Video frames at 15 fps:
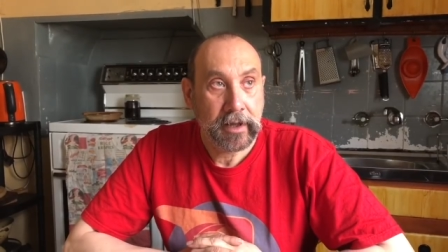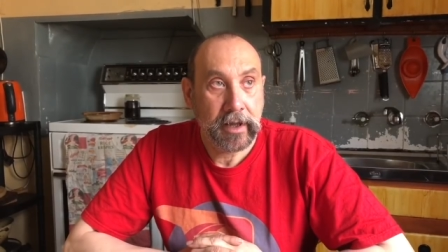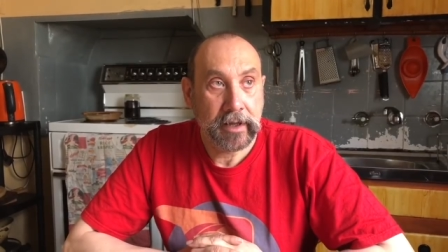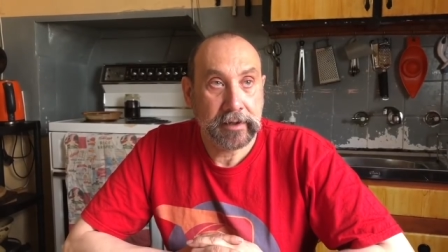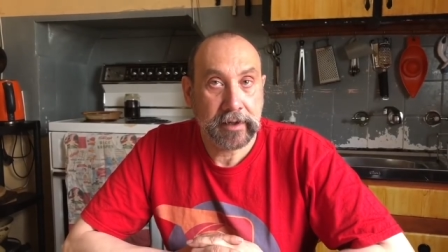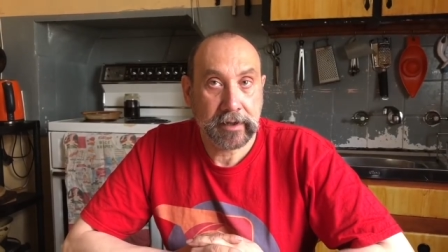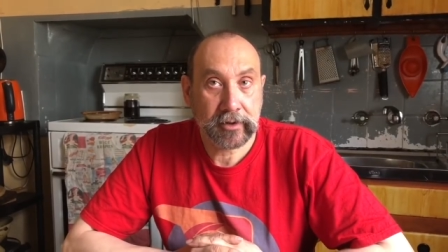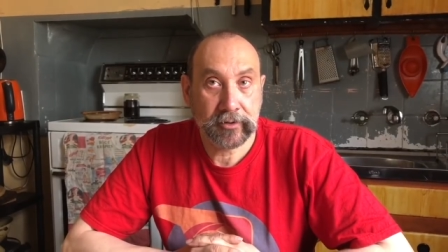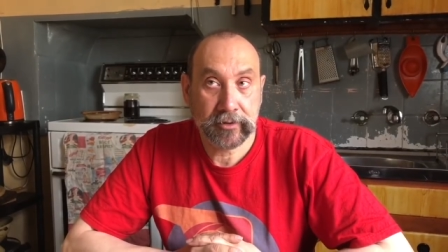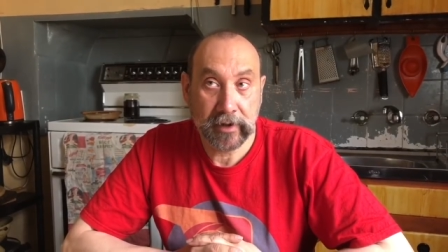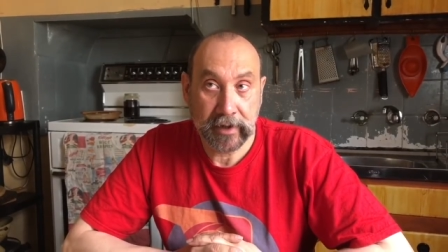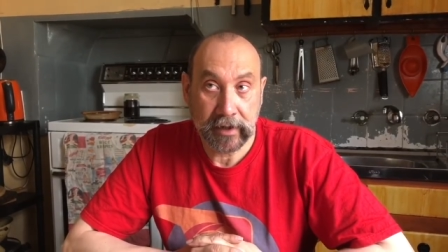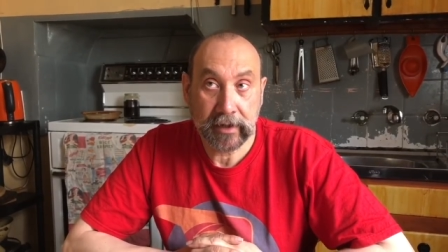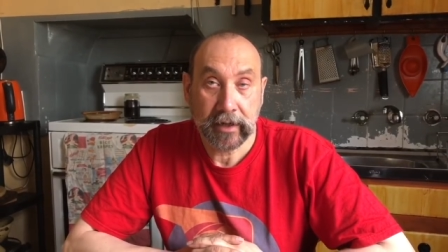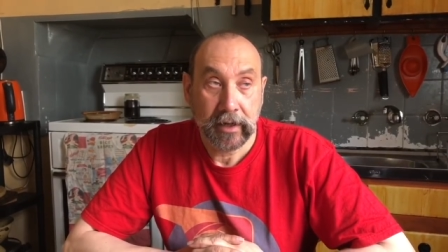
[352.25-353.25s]
and a
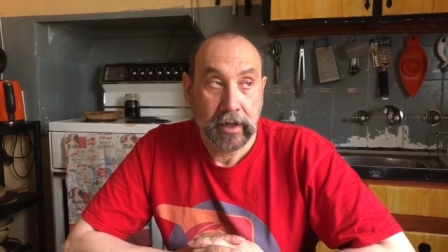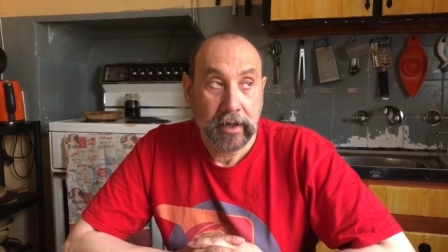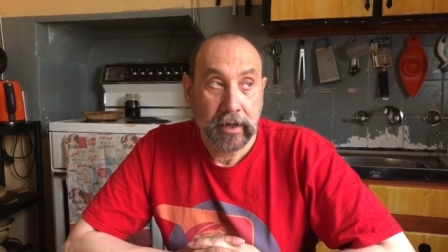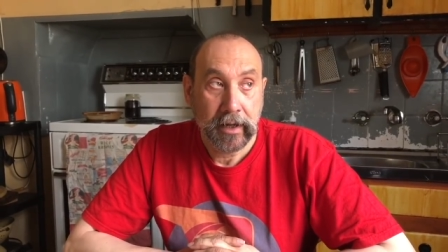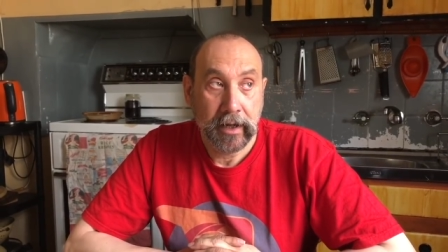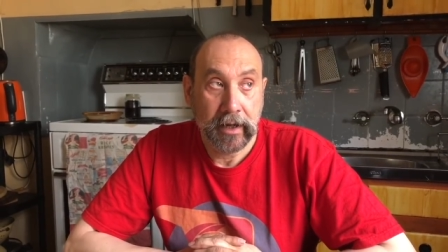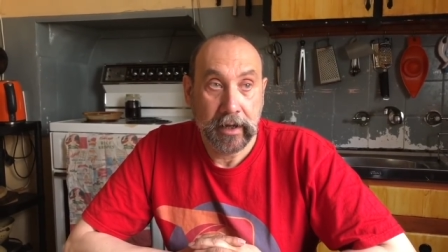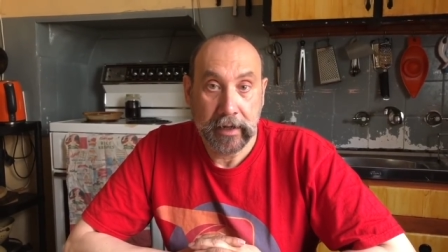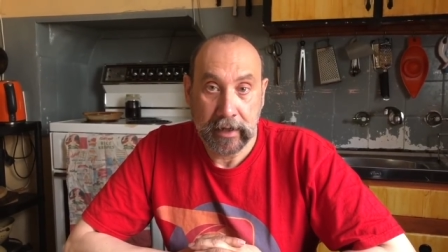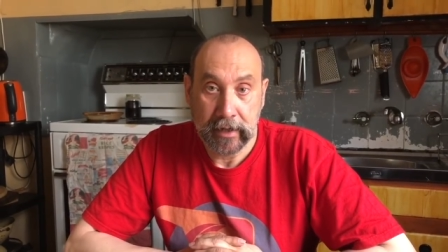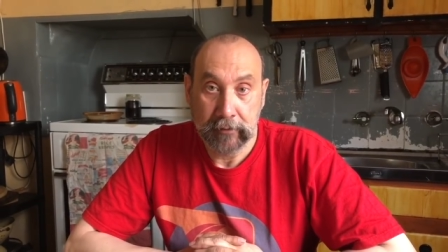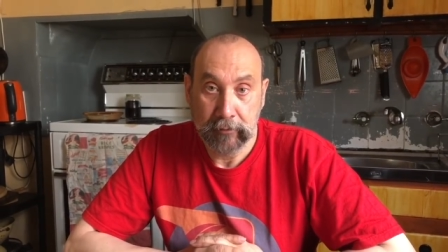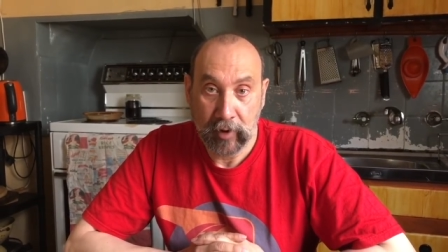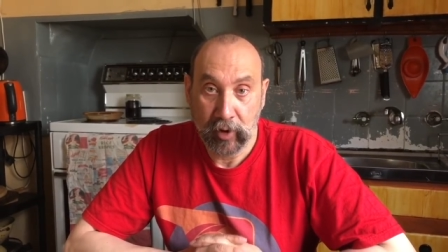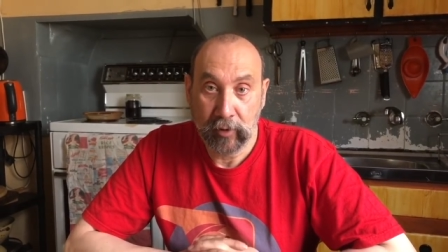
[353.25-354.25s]
critic
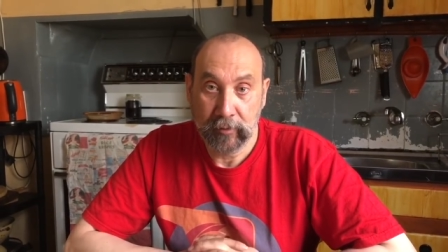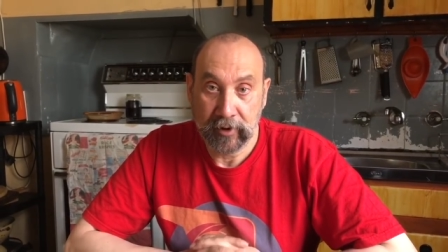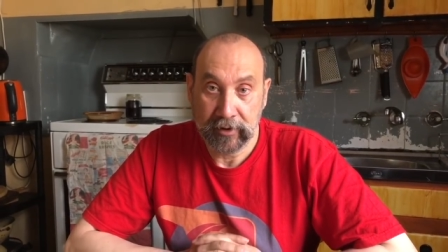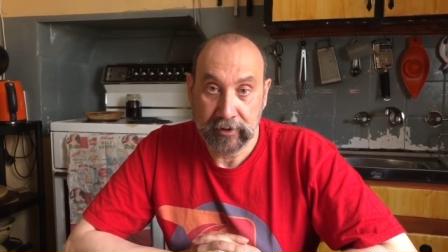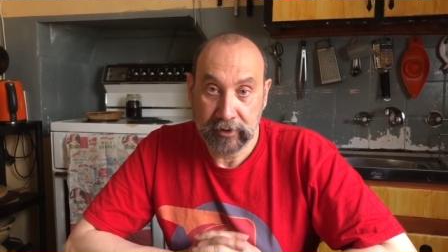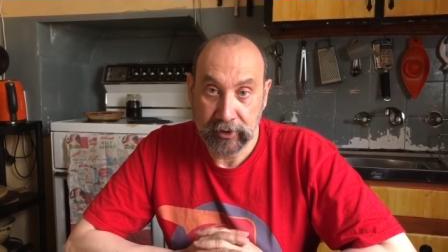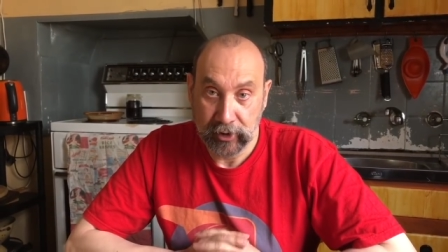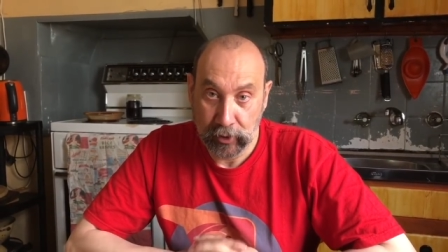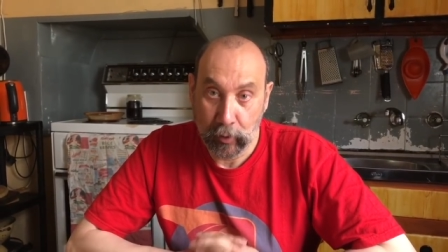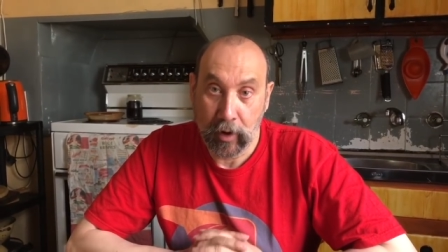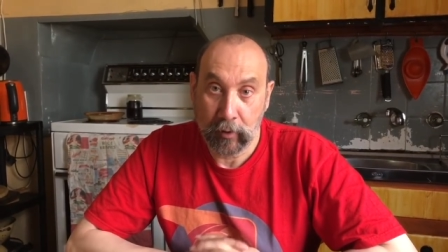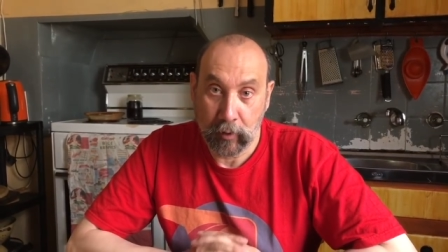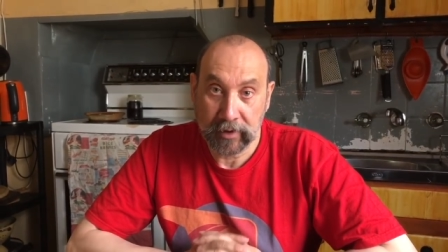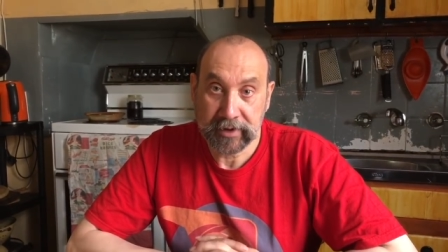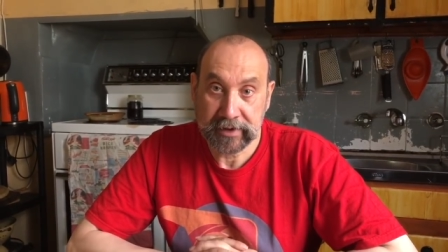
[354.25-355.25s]
in Melbourne knew
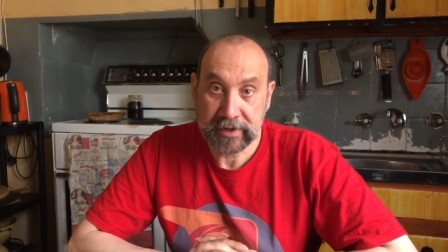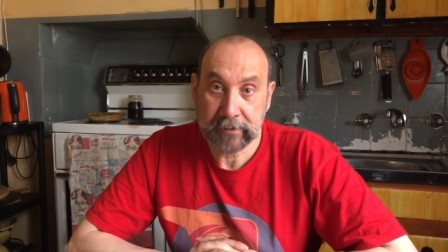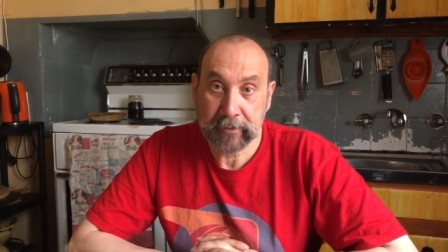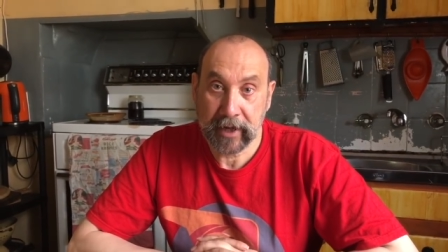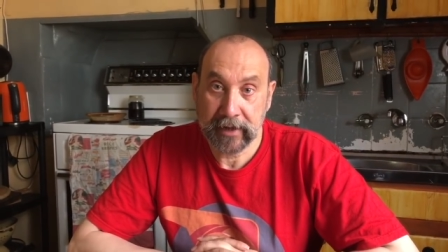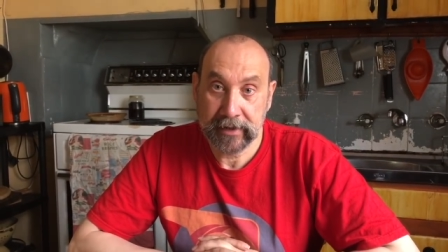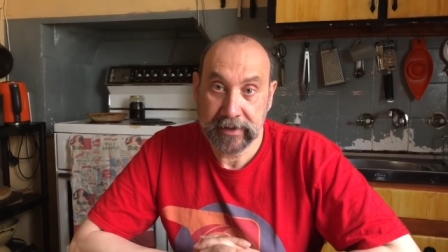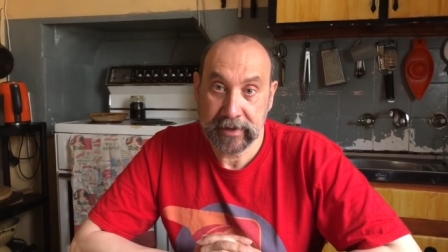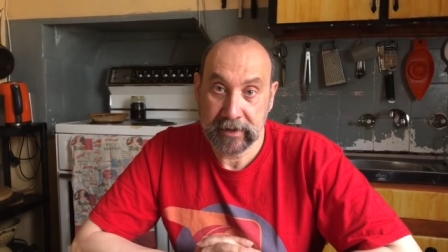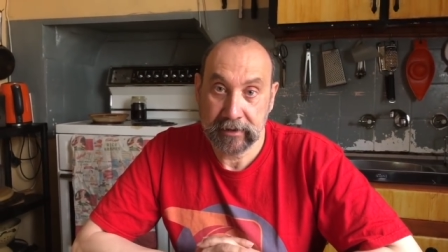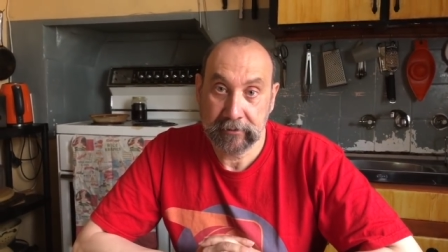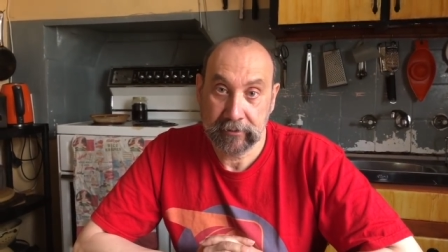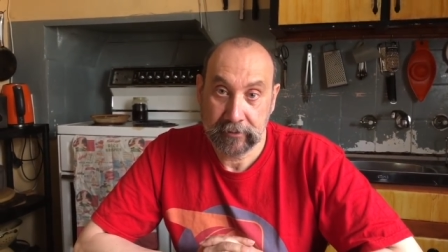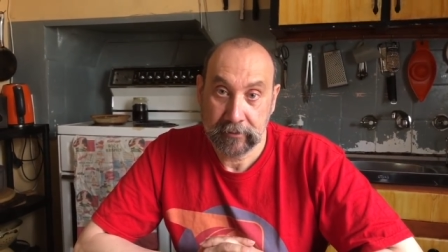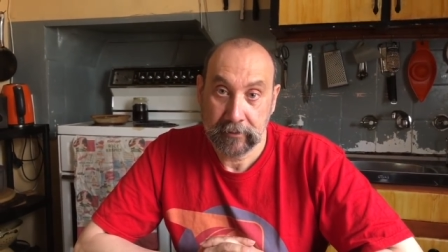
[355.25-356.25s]
I wanted to paint him.